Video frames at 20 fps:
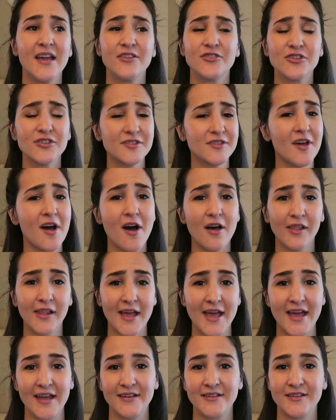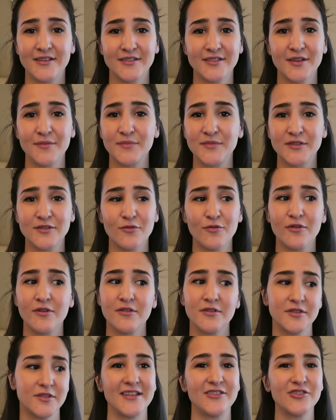just call ahead to some
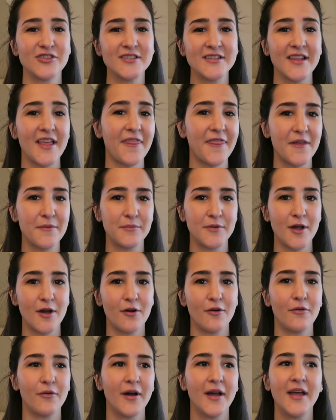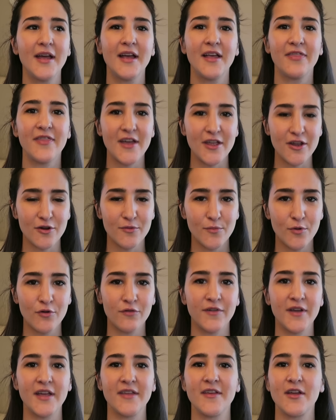stores and just let them know that you're moving,